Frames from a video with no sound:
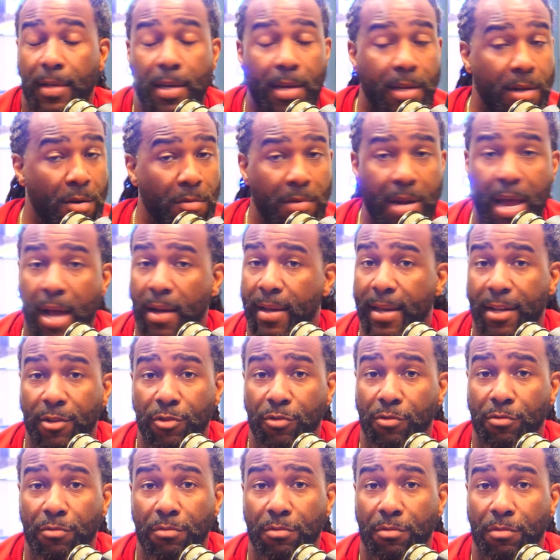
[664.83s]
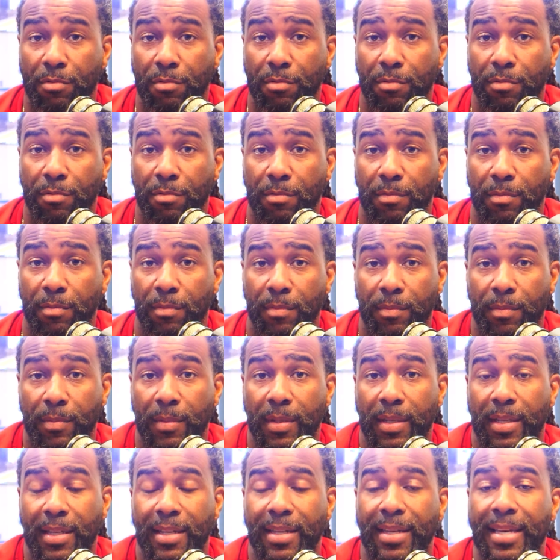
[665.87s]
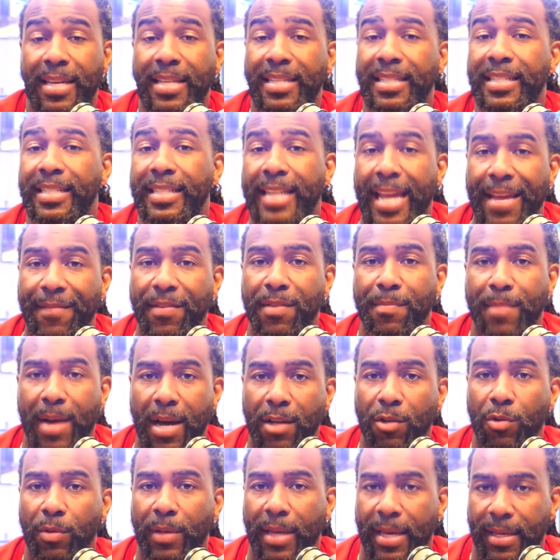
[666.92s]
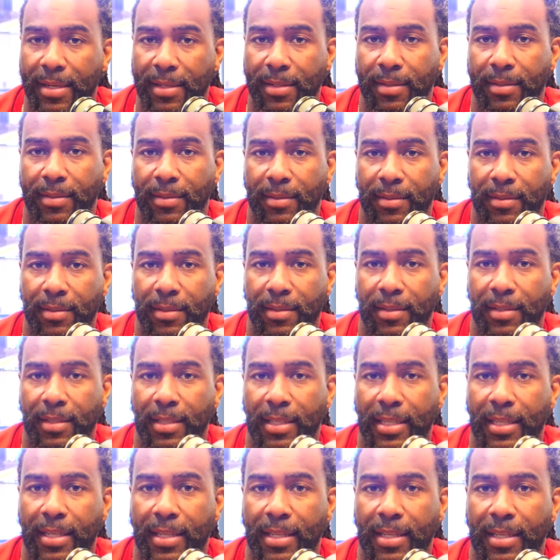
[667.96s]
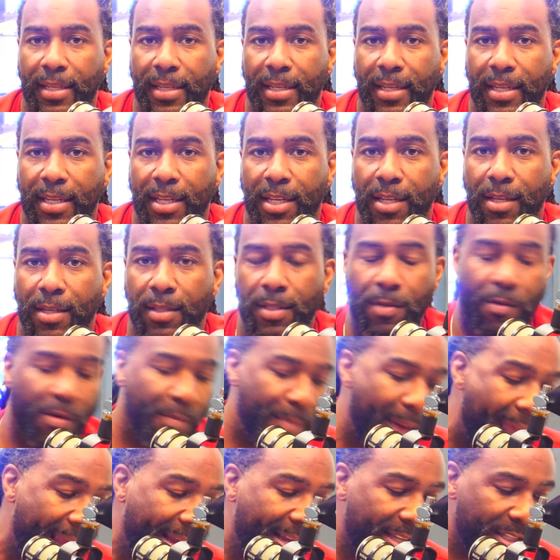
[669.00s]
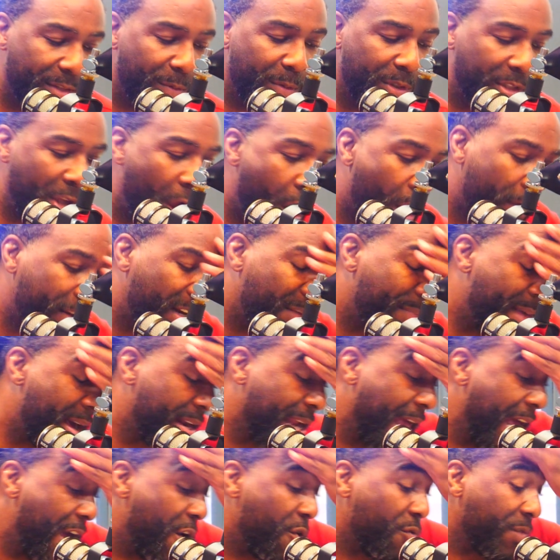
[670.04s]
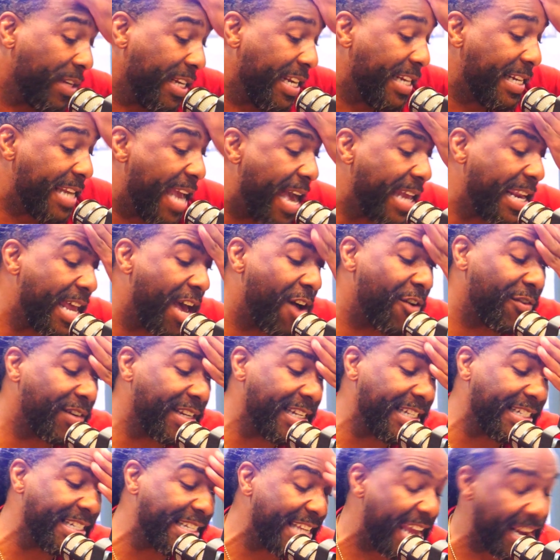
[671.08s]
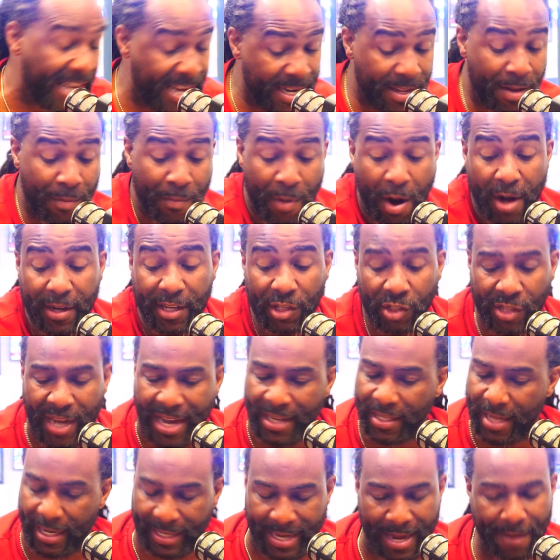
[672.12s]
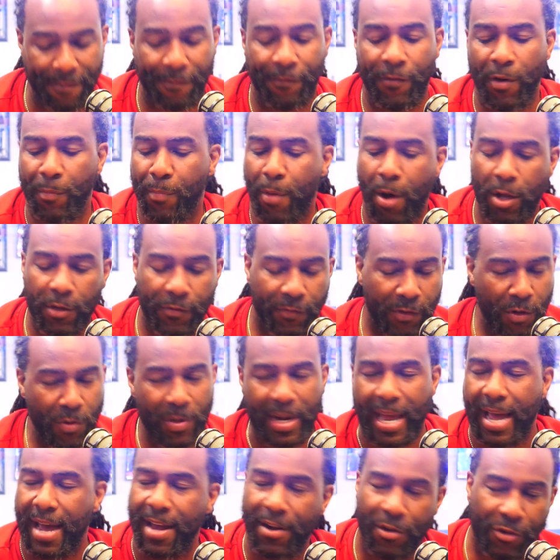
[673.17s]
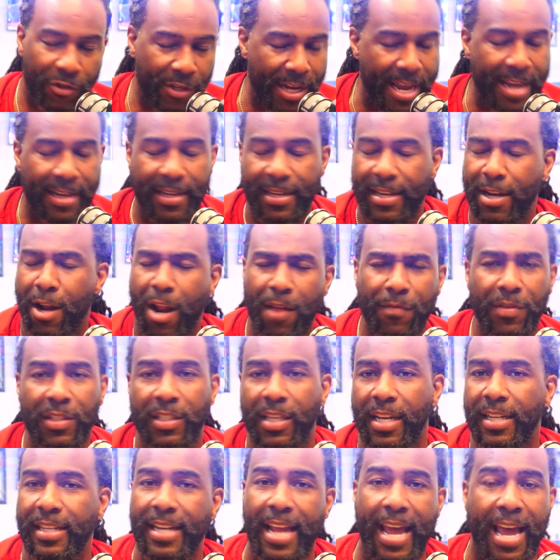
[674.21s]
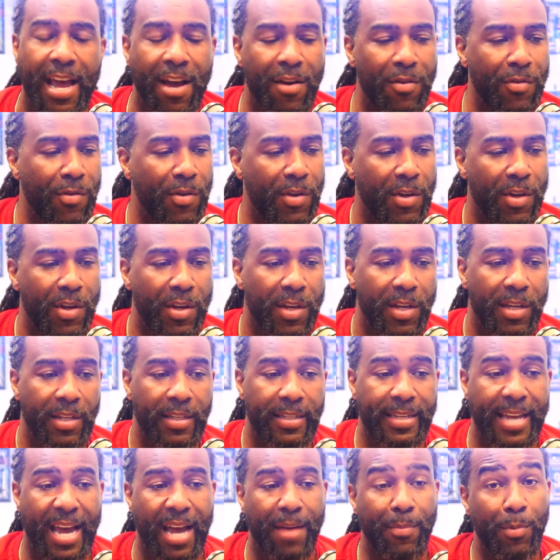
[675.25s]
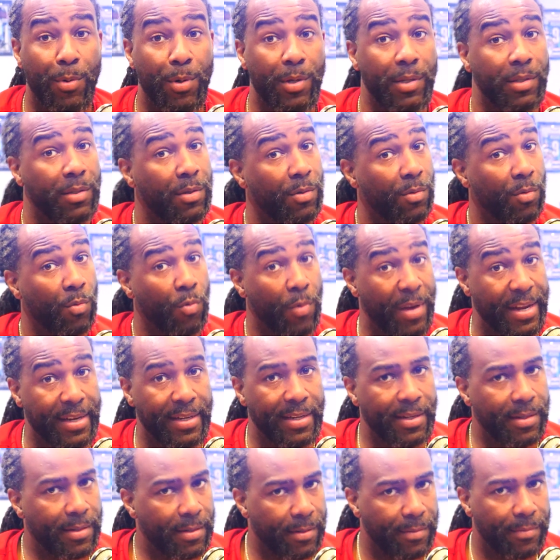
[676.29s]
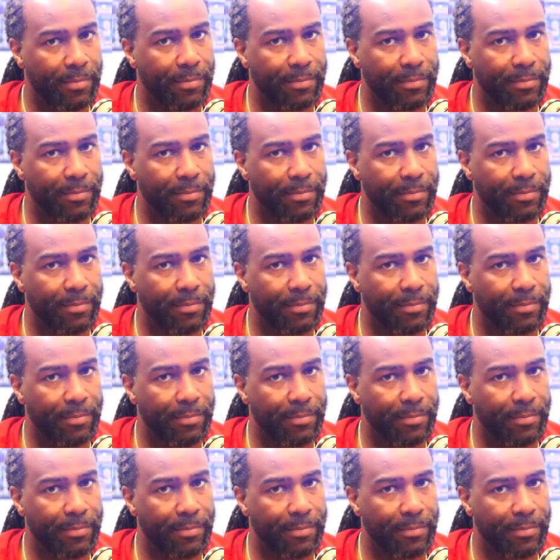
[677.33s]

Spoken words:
And no knock at Drew. It's David Malugetta. So when Micah was talking about, I don't need that, I don't need this. And then the market changed. I get football fluid, I understand. Then all of a sudden now, the Cowboys waited.